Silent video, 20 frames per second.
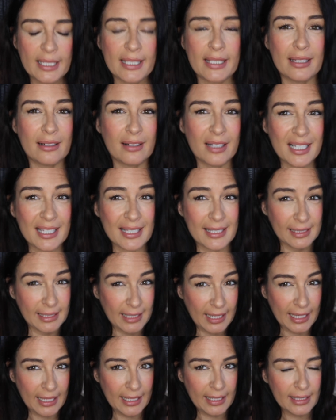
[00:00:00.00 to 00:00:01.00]
There is
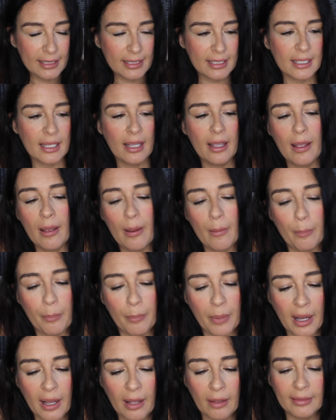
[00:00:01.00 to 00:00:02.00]
light,
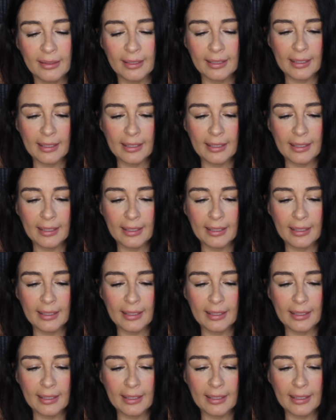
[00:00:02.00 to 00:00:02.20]
but the